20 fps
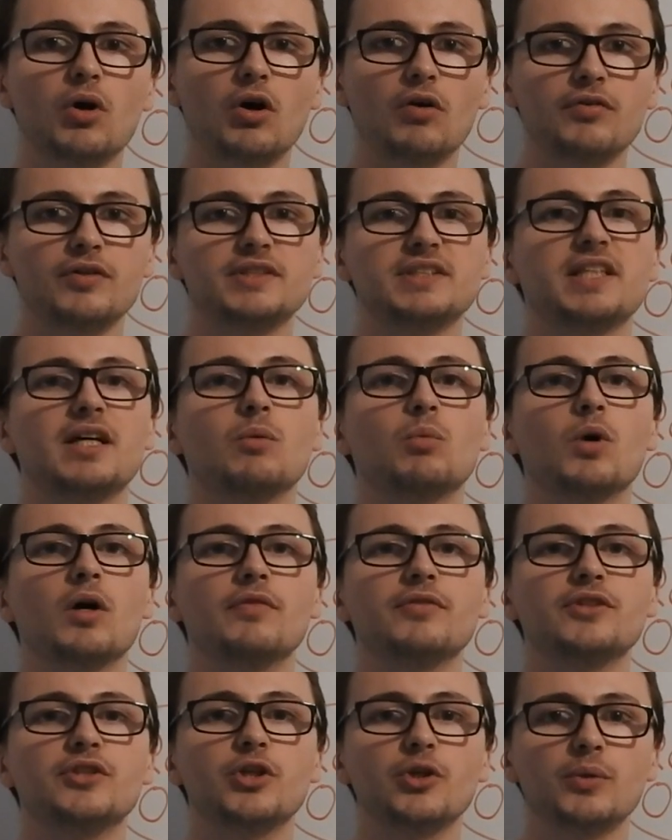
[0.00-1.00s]
offers that are
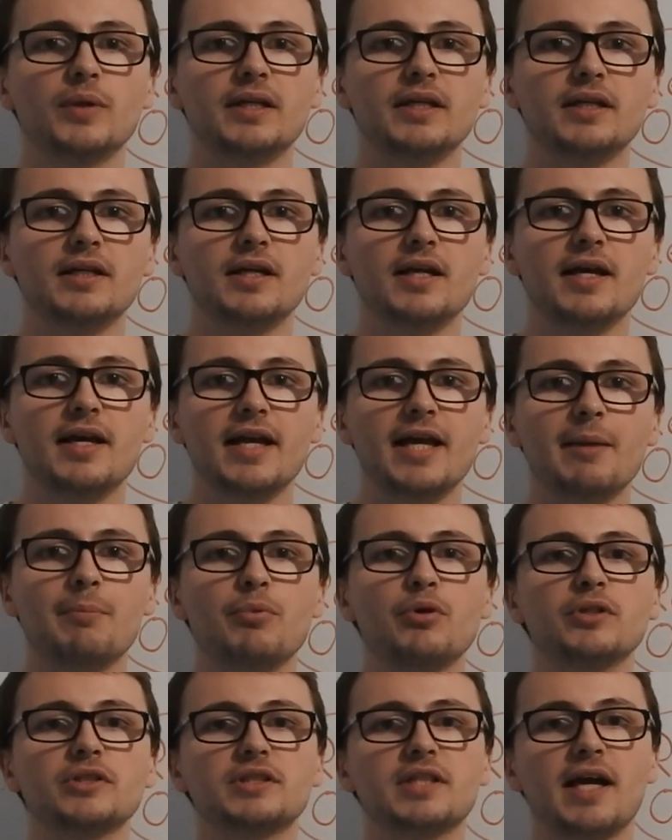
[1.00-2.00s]
worth doing, it
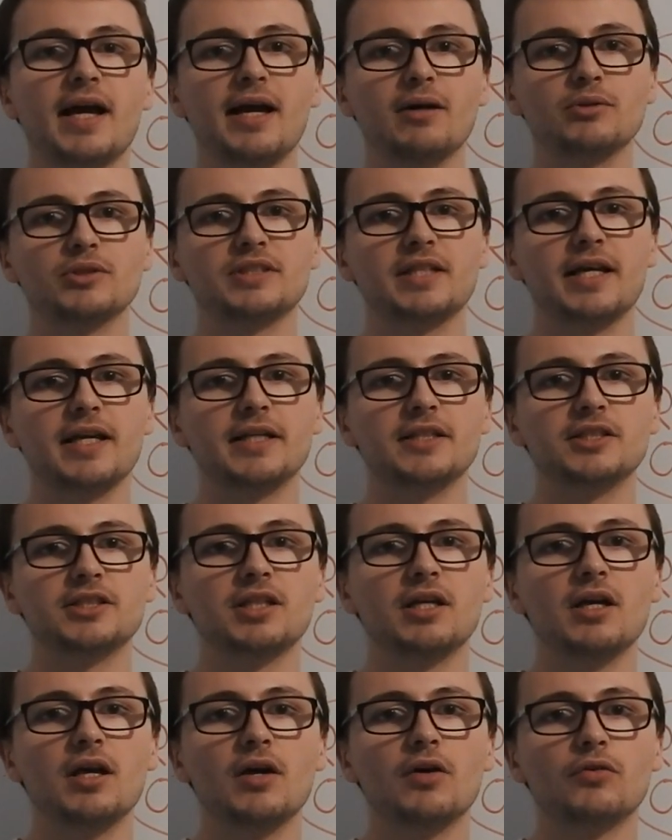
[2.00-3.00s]
puts the house
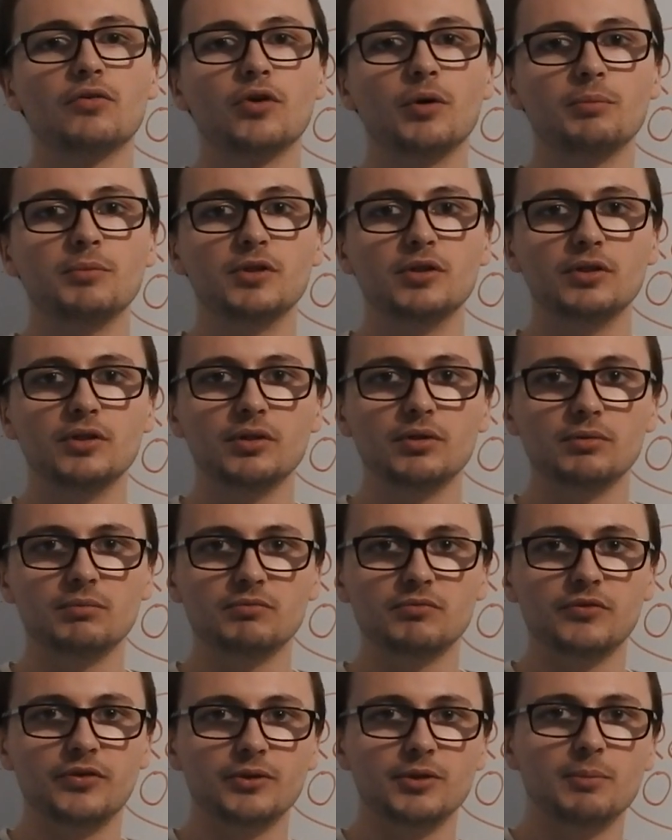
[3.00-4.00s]
edge from the
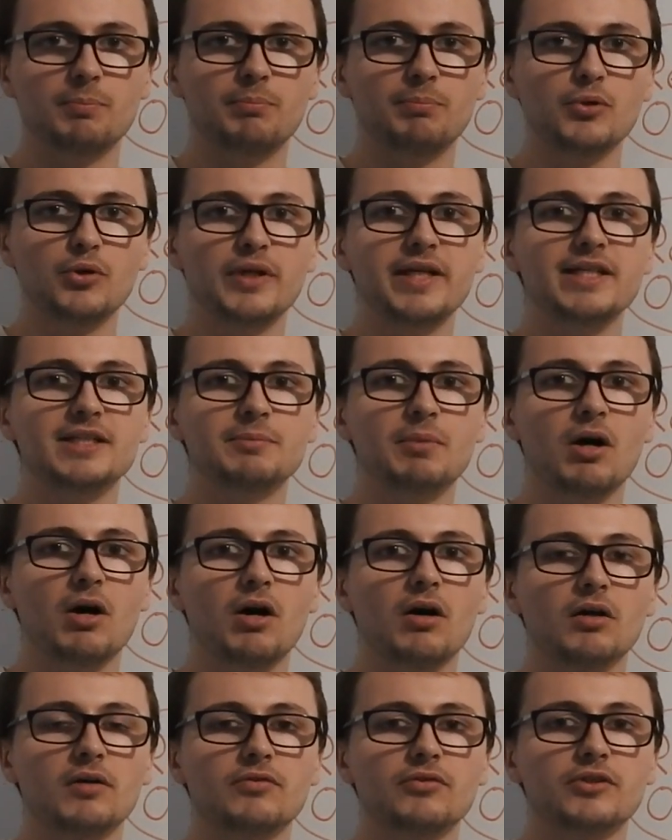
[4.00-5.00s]
bookie's
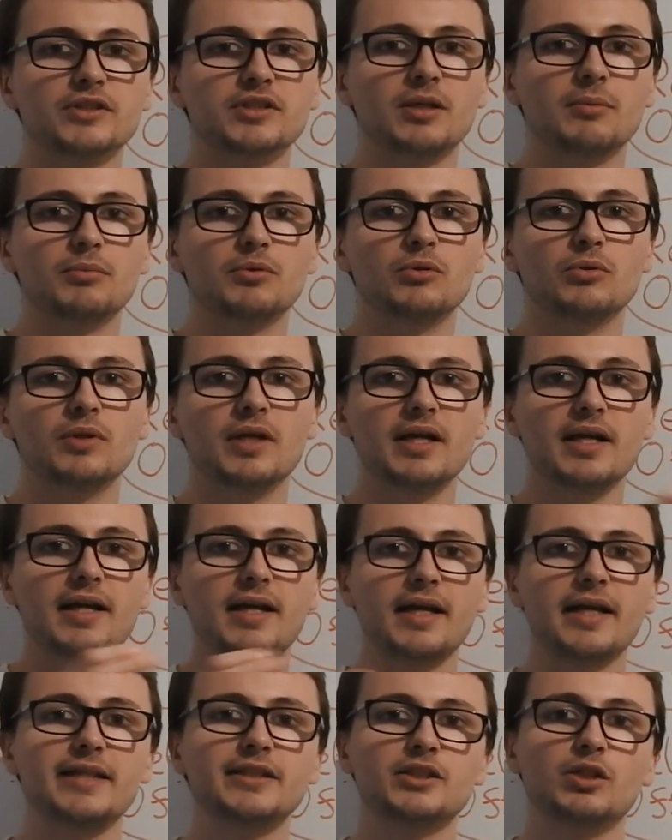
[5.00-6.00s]
park, for example,
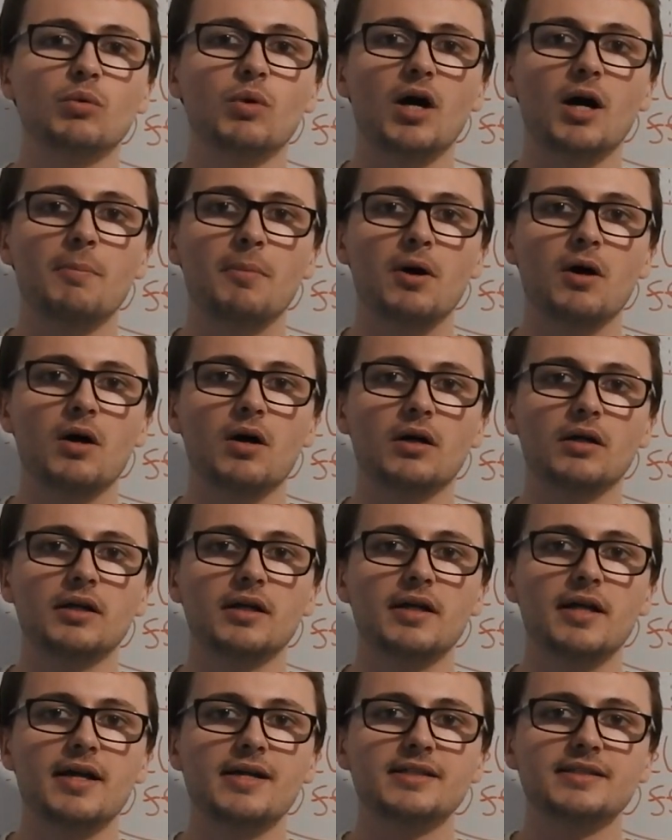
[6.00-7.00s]
into our park.
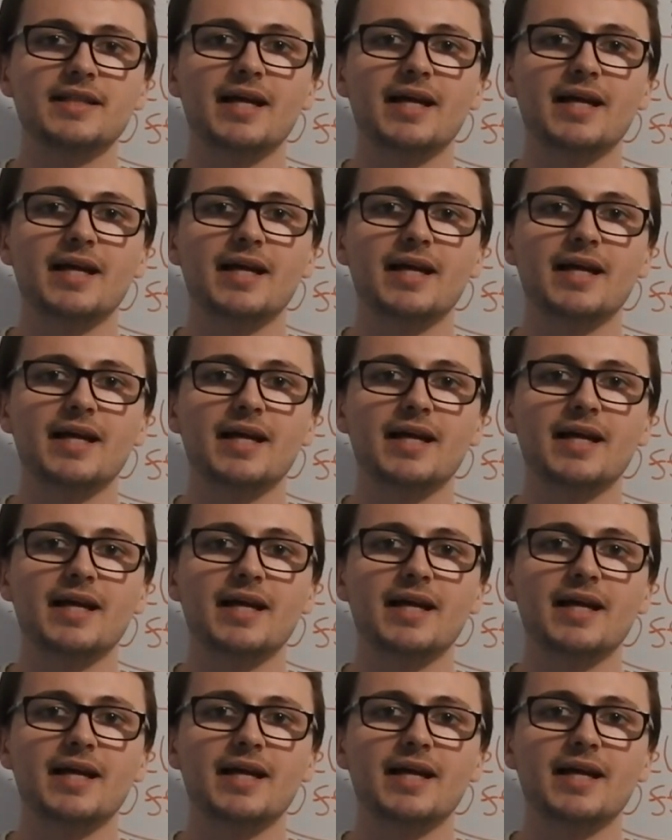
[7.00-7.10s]
So